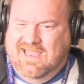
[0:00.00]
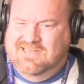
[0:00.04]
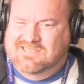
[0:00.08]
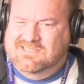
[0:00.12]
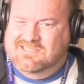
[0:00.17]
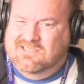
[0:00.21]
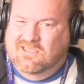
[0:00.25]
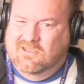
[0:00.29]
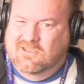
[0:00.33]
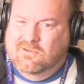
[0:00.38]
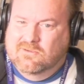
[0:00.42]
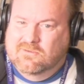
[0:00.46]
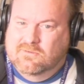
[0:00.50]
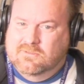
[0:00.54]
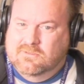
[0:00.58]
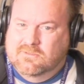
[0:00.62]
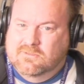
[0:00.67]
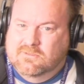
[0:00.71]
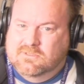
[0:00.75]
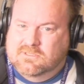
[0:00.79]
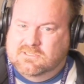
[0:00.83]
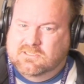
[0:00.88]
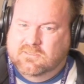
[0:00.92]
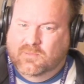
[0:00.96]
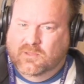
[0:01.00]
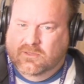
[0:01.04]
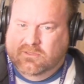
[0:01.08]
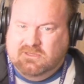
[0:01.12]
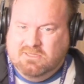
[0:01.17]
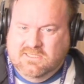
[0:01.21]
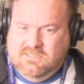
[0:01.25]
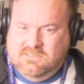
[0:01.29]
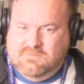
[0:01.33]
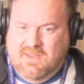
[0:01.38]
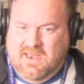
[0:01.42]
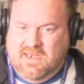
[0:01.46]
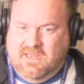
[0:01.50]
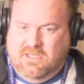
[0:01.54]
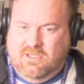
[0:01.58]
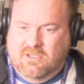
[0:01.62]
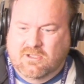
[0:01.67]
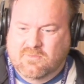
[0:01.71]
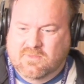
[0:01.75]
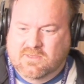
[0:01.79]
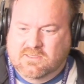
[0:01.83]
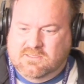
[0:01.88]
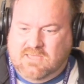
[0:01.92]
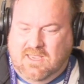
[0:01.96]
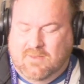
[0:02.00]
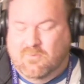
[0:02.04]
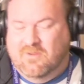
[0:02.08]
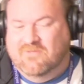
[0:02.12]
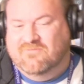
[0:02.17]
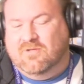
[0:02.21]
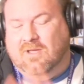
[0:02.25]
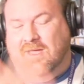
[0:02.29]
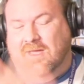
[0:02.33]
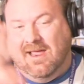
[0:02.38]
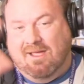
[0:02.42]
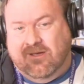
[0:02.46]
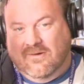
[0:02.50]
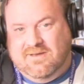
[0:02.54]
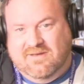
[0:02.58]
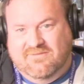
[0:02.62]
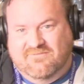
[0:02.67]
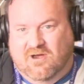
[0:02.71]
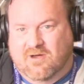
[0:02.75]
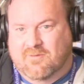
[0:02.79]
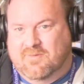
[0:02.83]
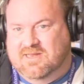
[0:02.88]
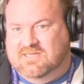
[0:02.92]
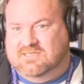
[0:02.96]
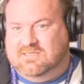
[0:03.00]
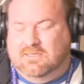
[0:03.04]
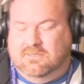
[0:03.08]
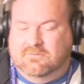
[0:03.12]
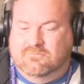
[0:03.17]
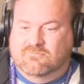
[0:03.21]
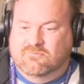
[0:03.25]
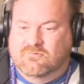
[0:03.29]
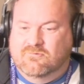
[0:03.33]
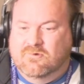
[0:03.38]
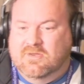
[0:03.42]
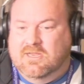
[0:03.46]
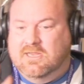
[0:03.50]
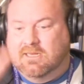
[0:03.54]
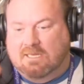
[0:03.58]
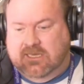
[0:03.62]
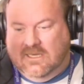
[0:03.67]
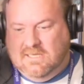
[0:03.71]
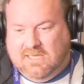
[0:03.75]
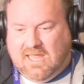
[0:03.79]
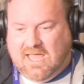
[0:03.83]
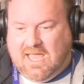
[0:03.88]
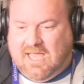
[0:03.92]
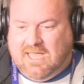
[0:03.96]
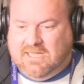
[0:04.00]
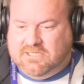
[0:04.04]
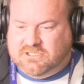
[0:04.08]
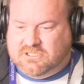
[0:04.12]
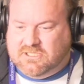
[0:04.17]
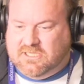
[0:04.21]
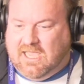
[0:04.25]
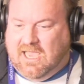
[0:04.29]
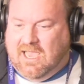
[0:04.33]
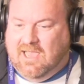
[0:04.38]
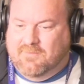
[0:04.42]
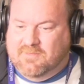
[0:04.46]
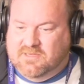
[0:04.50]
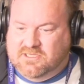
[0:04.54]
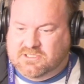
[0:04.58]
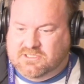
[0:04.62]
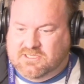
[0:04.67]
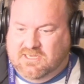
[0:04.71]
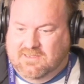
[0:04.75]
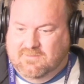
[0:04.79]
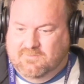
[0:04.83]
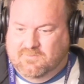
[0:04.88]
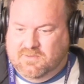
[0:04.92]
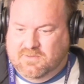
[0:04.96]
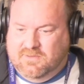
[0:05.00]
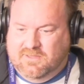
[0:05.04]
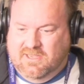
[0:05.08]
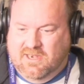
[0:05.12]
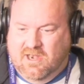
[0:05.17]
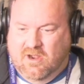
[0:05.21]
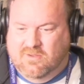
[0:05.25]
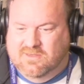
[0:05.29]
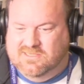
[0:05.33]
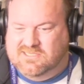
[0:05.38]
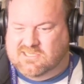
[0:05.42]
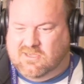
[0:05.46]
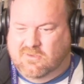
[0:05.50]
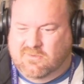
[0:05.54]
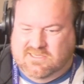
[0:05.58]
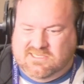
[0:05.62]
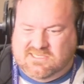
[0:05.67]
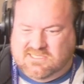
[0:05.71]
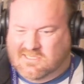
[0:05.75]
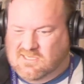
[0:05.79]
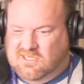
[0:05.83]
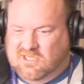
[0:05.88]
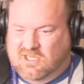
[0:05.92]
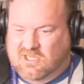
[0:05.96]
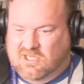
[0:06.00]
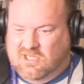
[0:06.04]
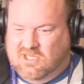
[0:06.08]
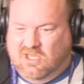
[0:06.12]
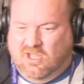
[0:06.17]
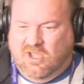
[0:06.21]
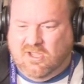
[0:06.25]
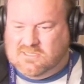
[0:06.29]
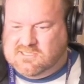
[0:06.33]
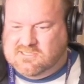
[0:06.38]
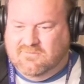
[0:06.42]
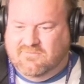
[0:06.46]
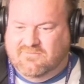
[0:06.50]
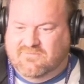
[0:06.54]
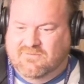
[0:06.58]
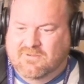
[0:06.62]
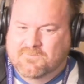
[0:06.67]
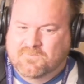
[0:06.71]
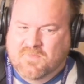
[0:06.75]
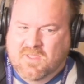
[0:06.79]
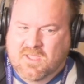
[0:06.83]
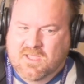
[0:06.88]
And so to put these metahumans, and our environment is a really large garbage dump, and so it's lots of